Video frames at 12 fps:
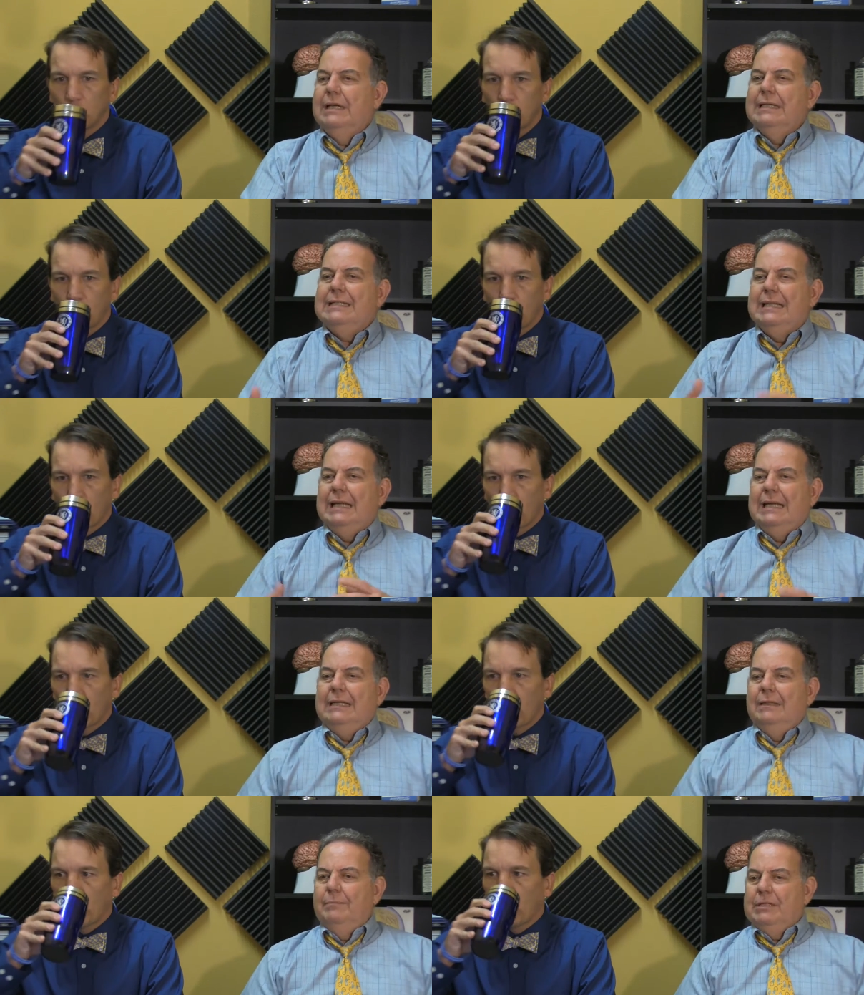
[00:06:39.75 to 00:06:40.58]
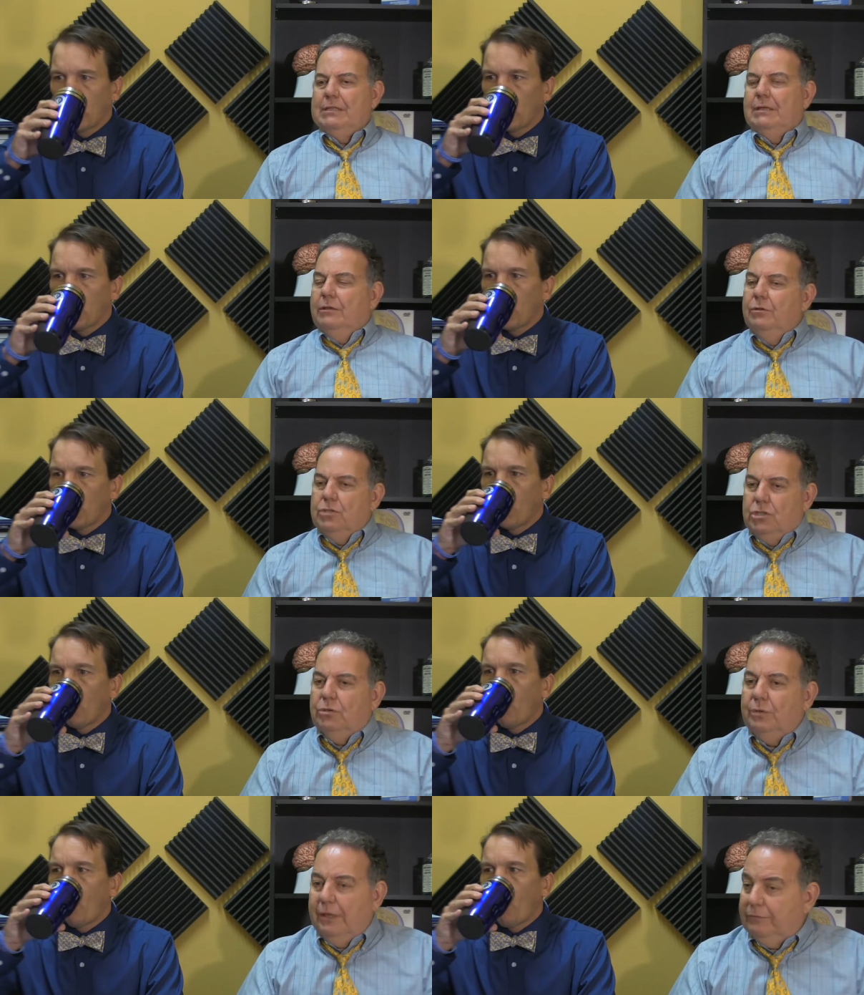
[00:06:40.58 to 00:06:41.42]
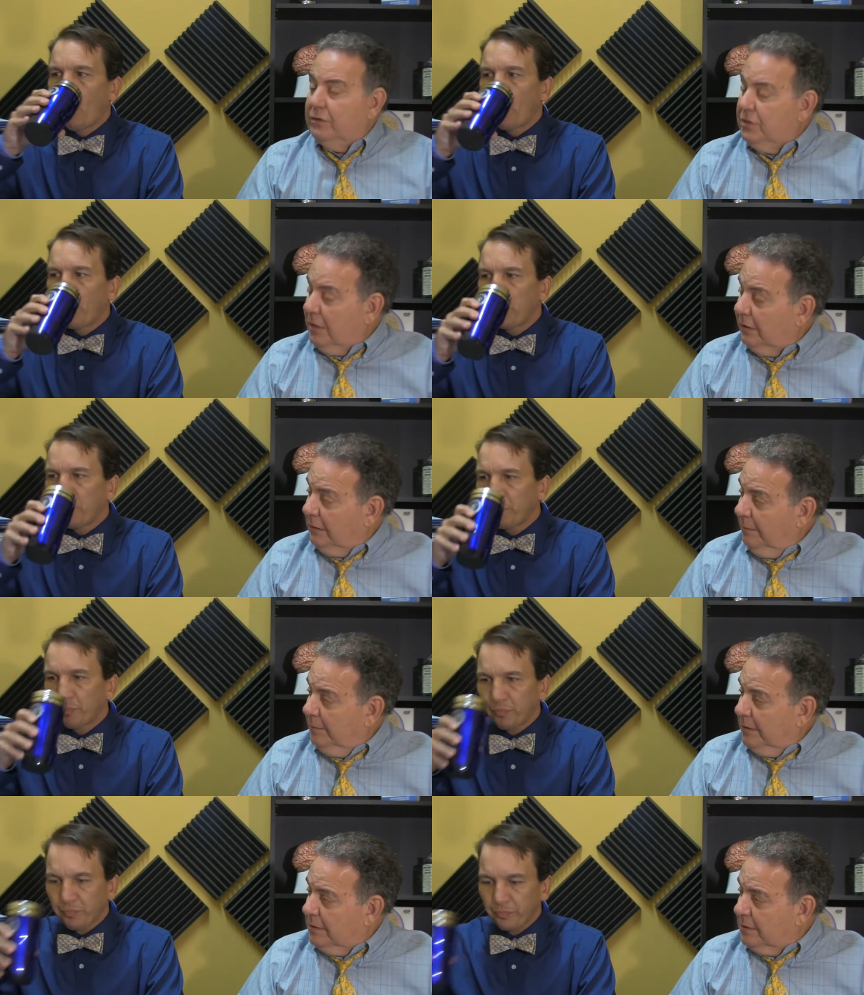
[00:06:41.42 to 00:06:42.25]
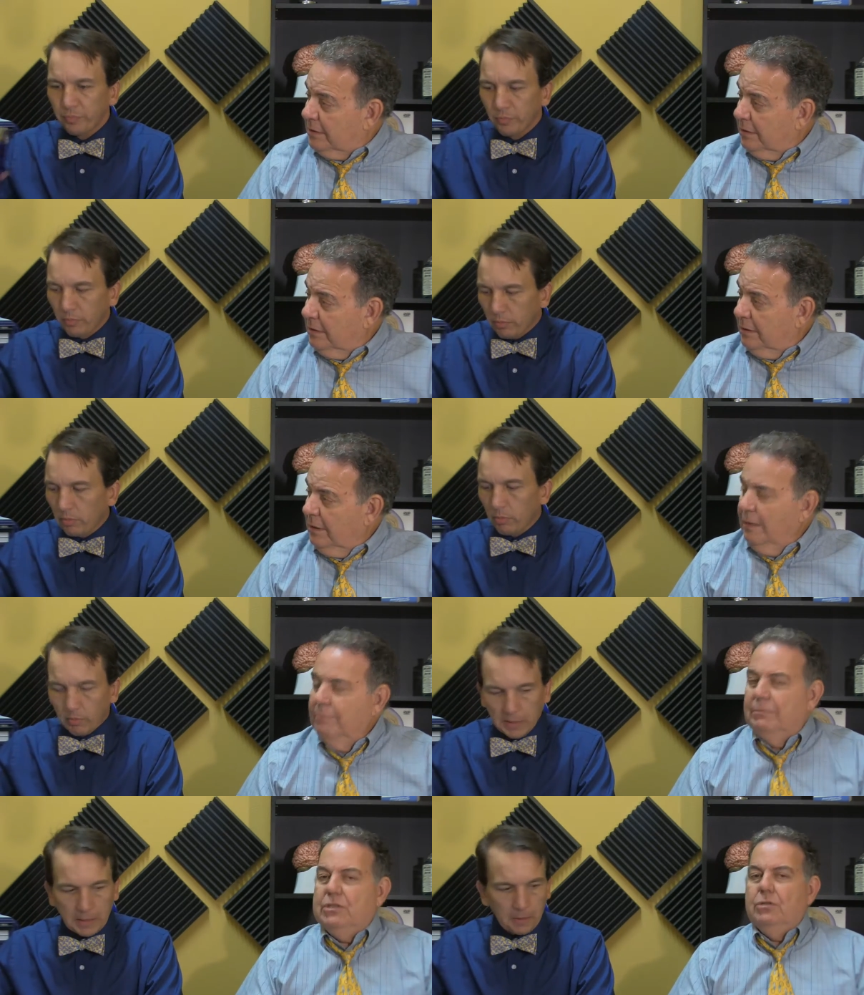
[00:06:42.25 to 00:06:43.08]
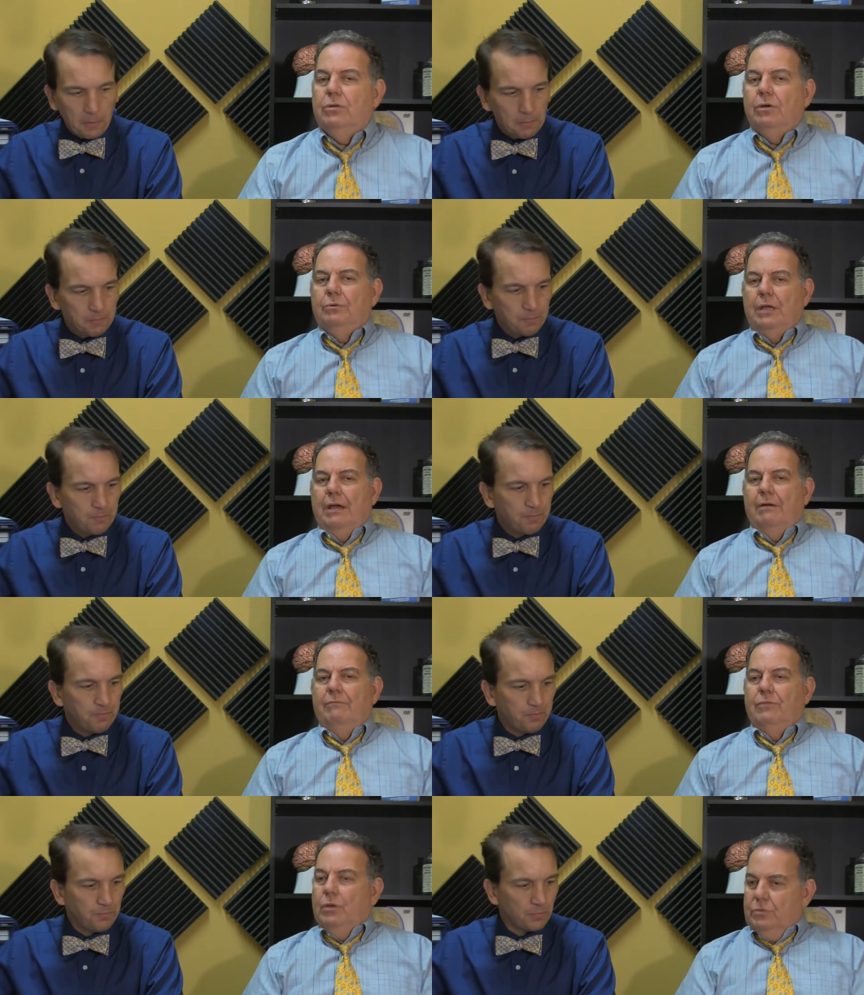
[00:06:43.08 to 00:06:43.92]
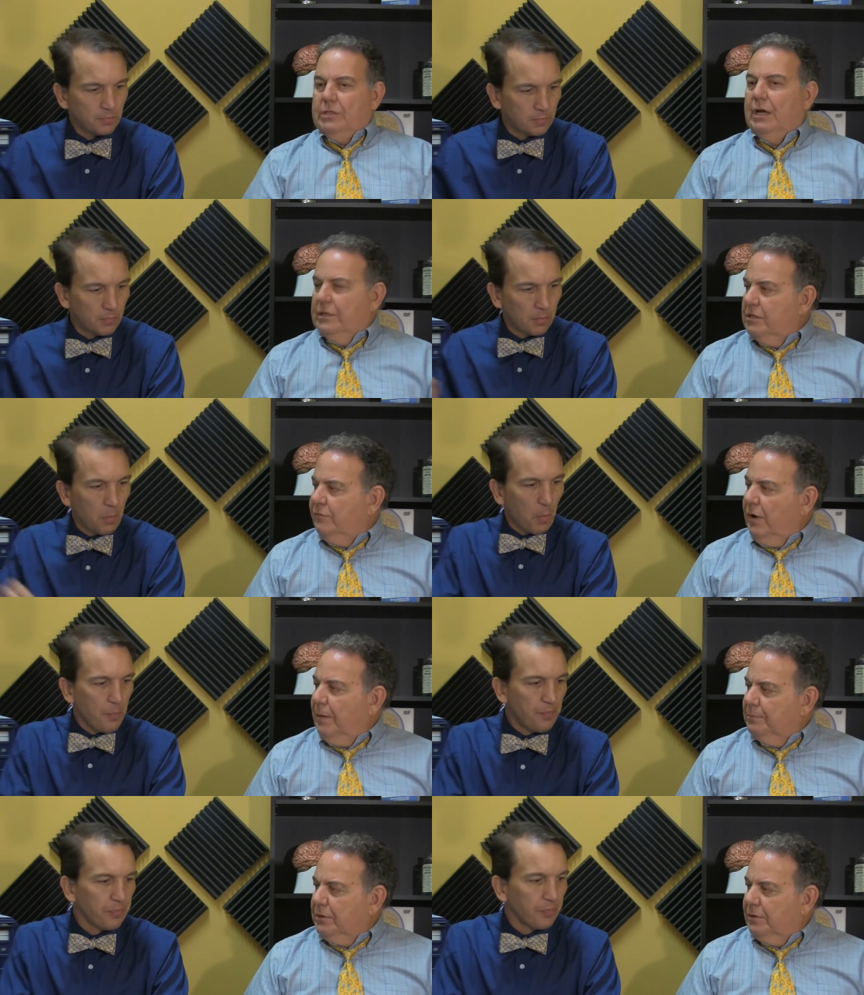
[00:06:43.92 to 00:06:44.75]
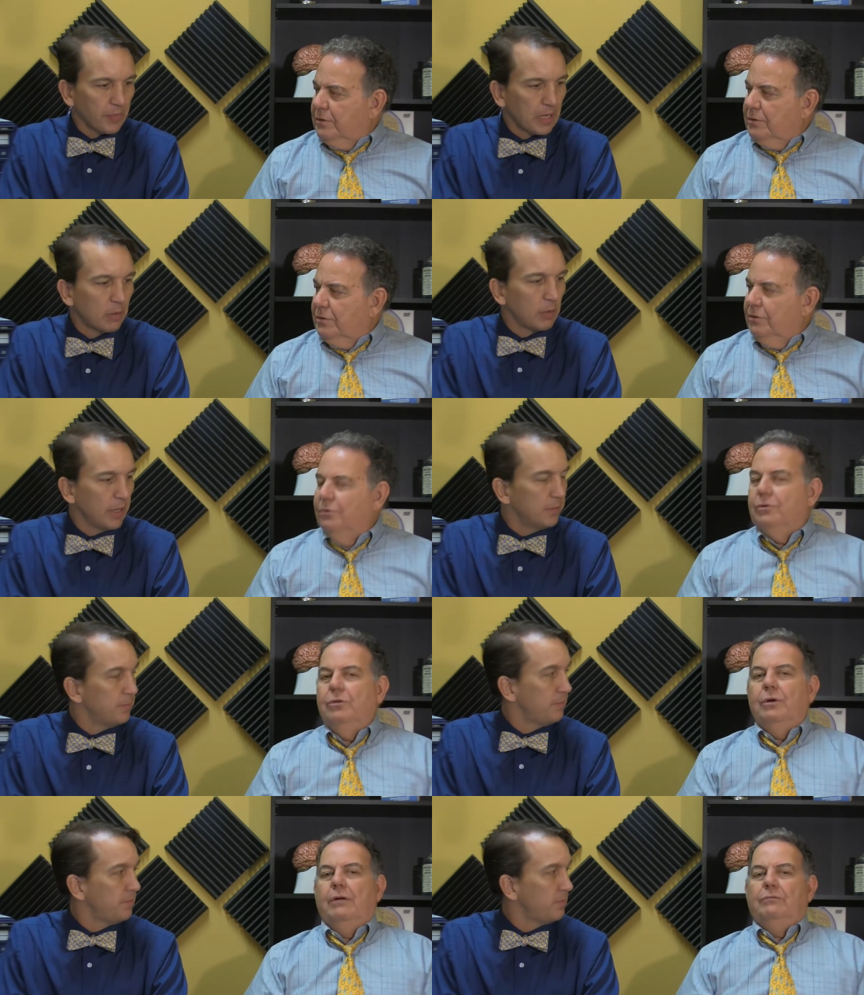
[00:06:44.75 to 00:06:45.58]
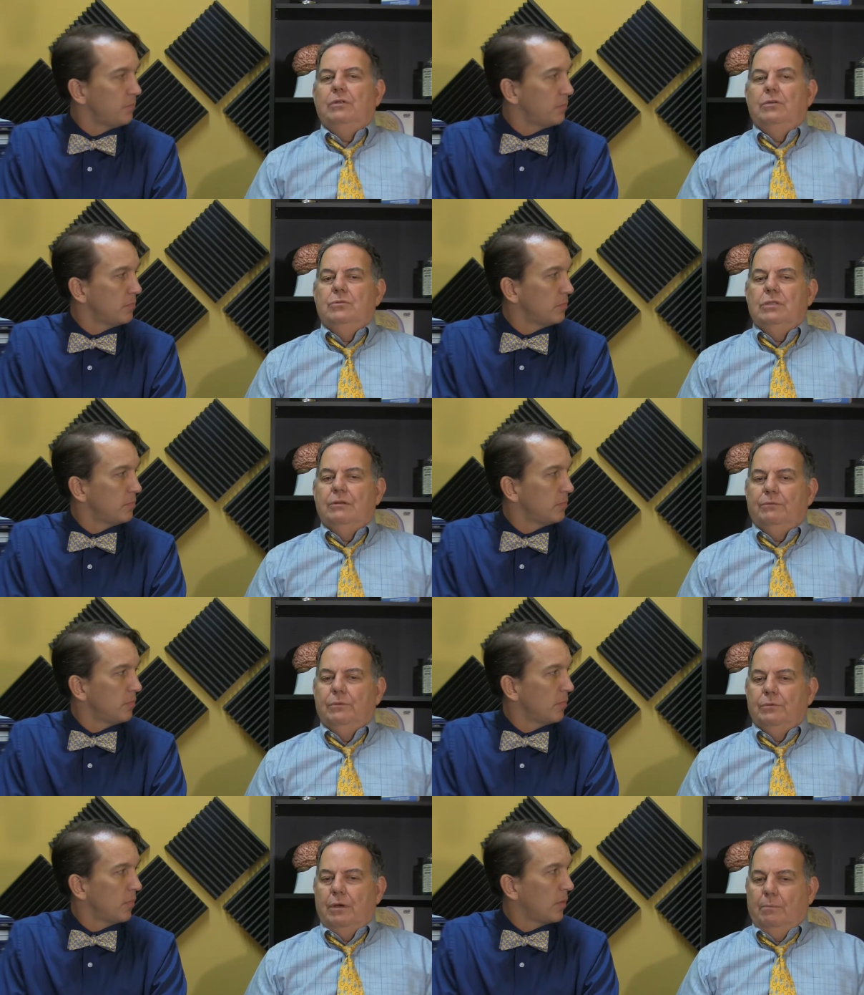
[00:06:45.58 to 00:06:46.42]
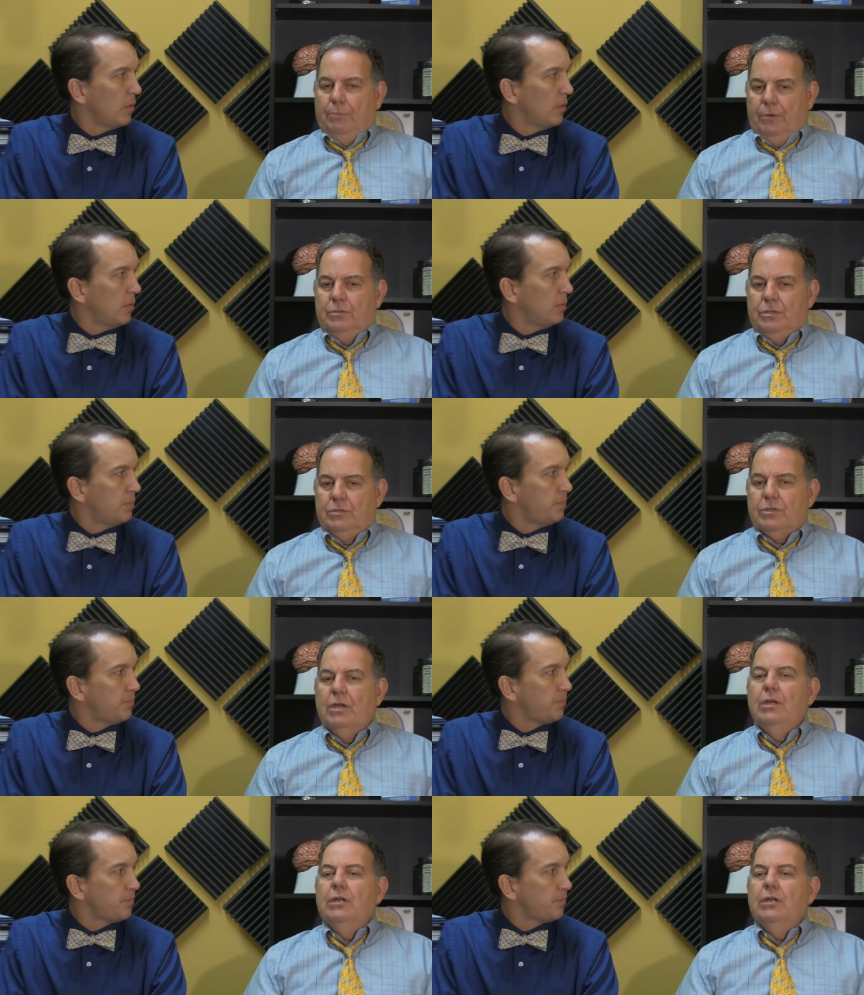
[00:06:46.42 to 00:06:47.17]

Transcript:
Speaker 1: Today, limits, you still have to set limits, but you don't have those kinds of options. Right. You, you have to use different approaches.